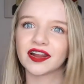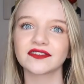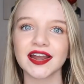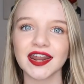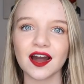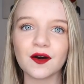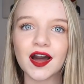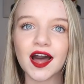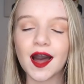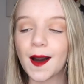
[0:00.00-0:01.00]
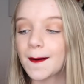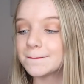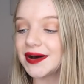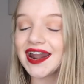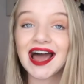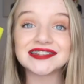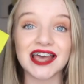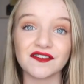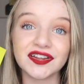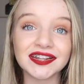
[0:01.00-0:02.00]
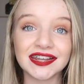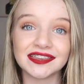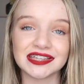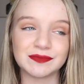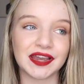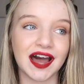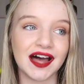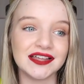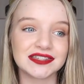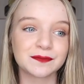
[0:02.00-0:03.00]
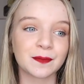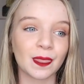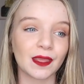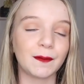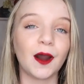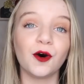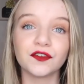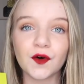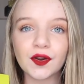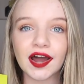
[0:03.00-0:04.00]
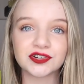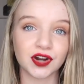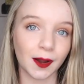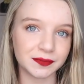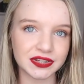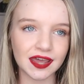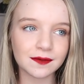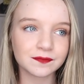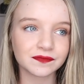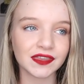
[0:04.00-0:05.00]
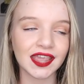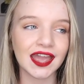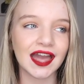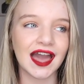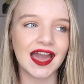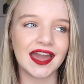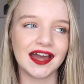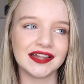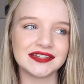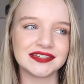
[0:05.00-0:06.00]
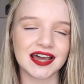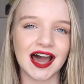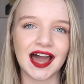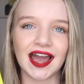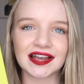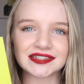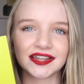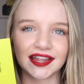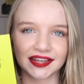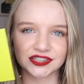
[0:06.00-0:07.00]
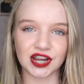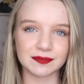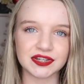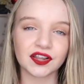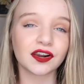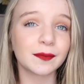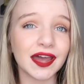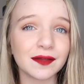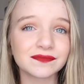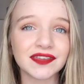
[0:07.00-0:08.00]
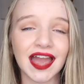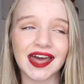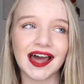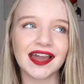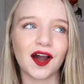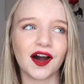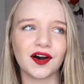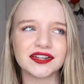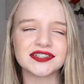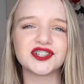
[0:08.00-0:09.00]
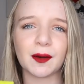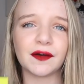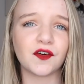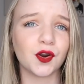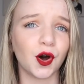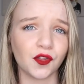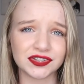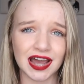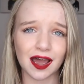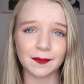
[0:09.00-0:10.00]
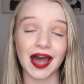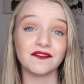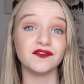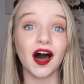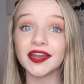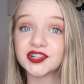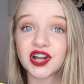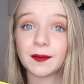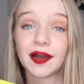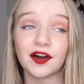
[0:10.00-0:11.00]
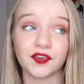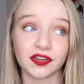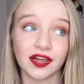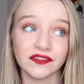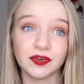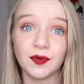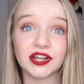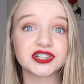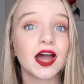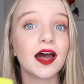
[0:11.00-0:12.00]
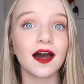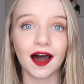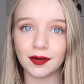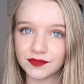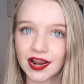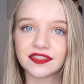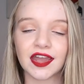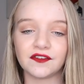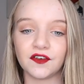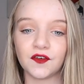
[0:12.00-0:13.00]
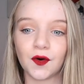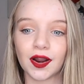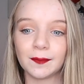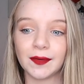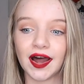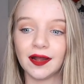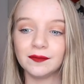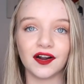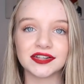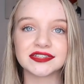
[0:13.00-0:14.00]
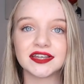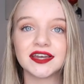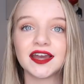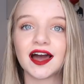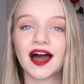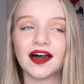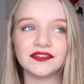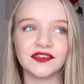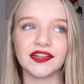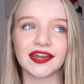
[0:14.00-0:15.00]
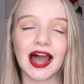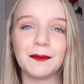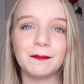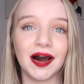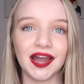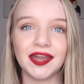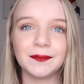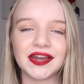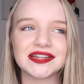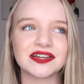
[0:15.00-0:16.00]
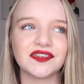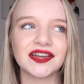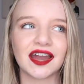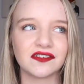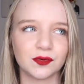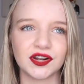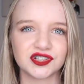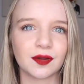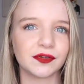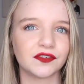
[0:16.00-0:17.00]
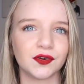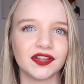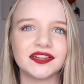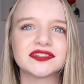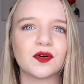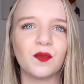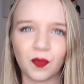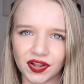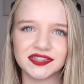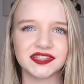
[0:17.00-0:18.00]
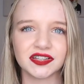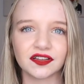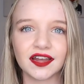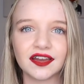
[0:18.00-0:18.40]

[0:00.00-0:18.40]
there right now, but I definitely need this because my old phone, I dropped it, and I accidentally like scraped it a little bit and I honestly drop my phone all the time. I have not yet dropped my iPhone 11 which I'm very thankful for but honestly I have a feeling I might because I feel like everyone has dropped their phone at least once in their